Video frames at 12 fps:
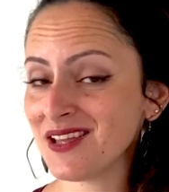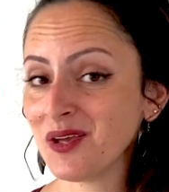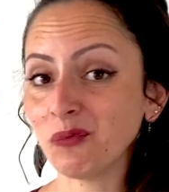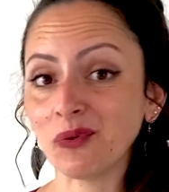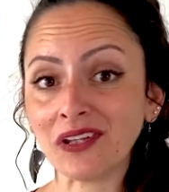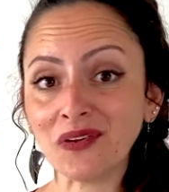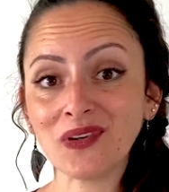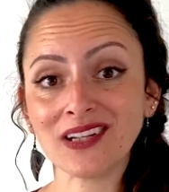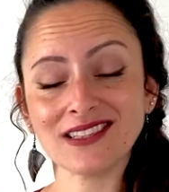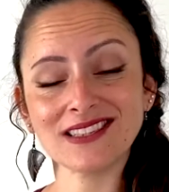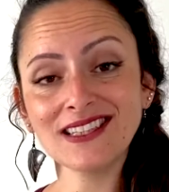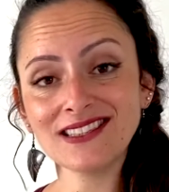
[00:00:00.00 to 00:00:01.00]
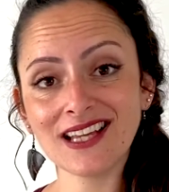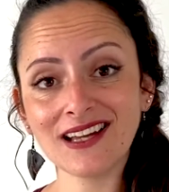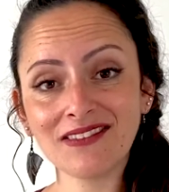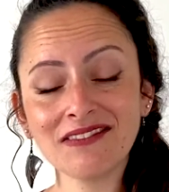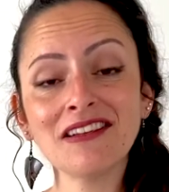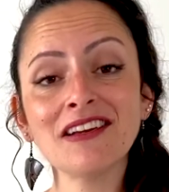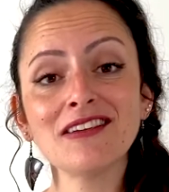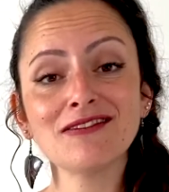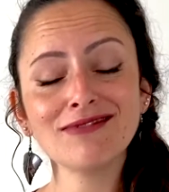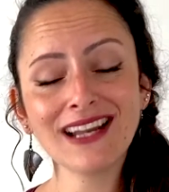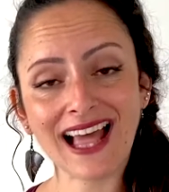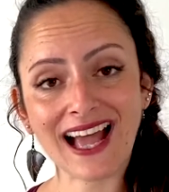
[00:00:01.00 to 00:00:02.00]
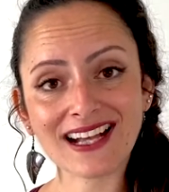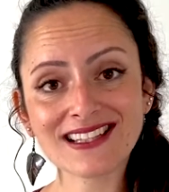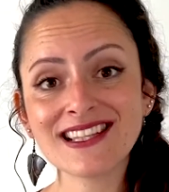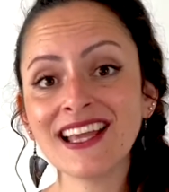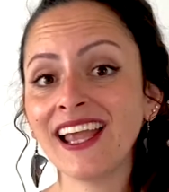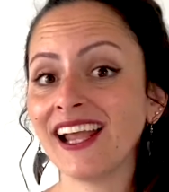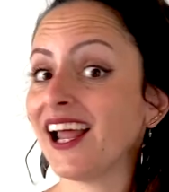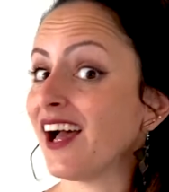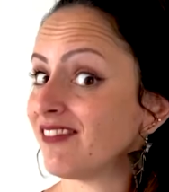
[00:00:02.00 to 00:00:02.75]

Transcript: where you can sit down, relax, and have